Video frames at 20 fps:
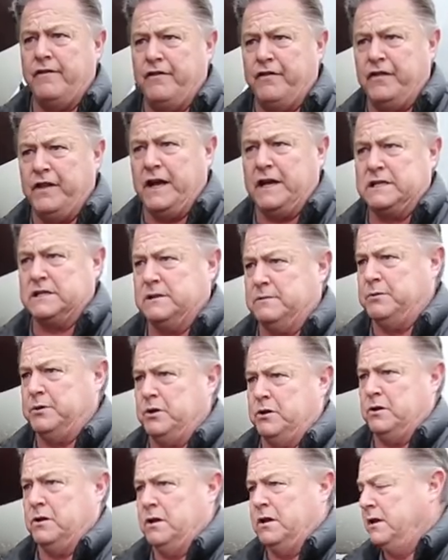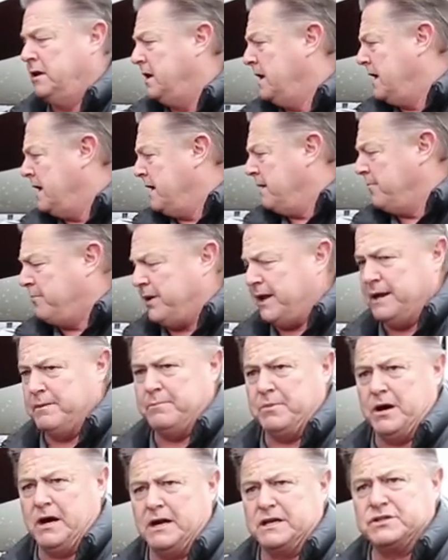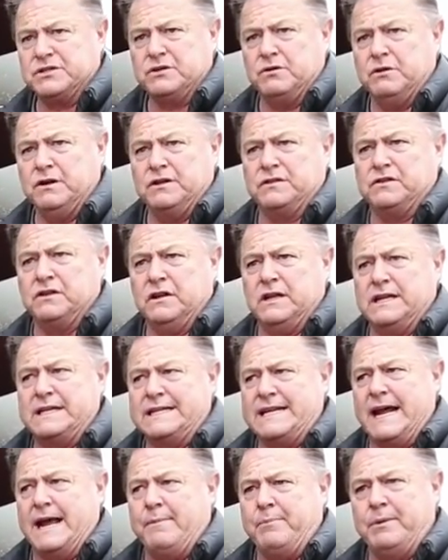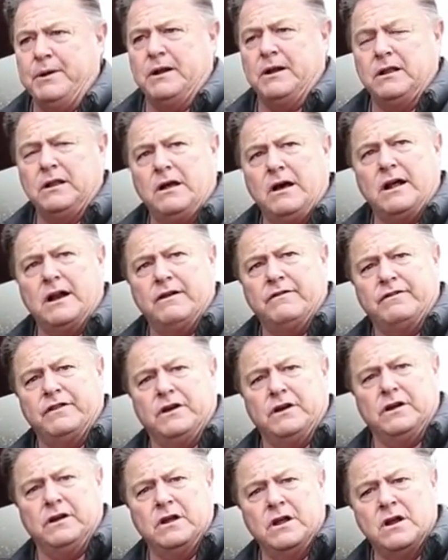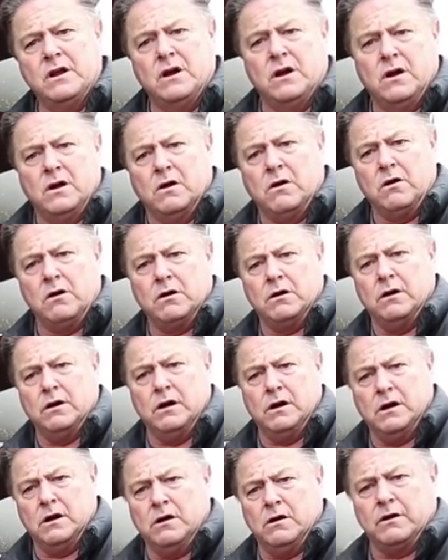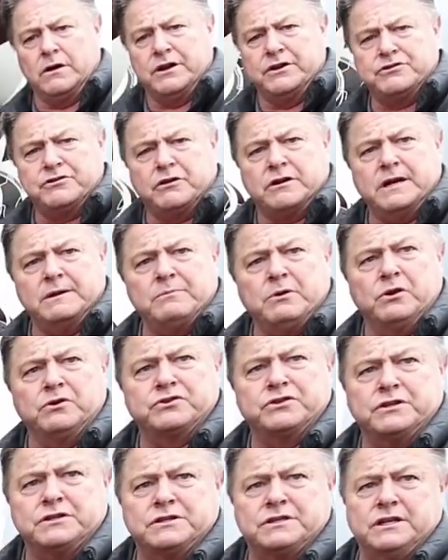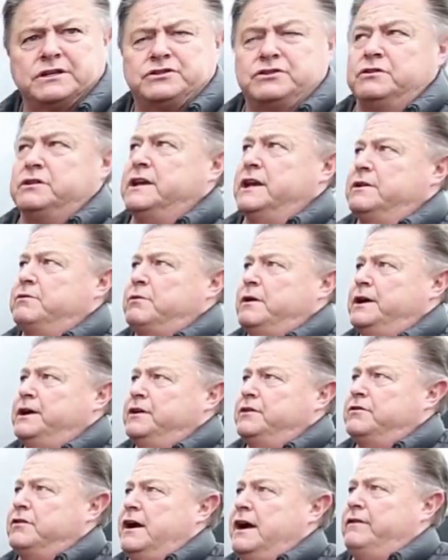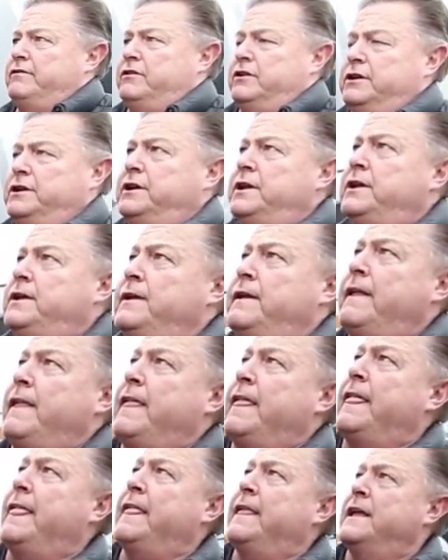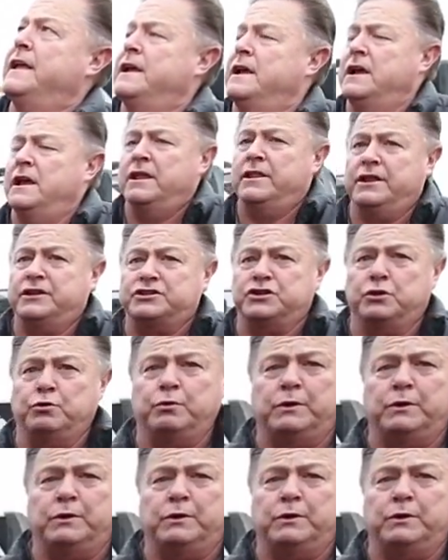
flexible pin box. So it's going to dampen a lot of the her, uh, herky-jerky motions that you get while you're traveling, that you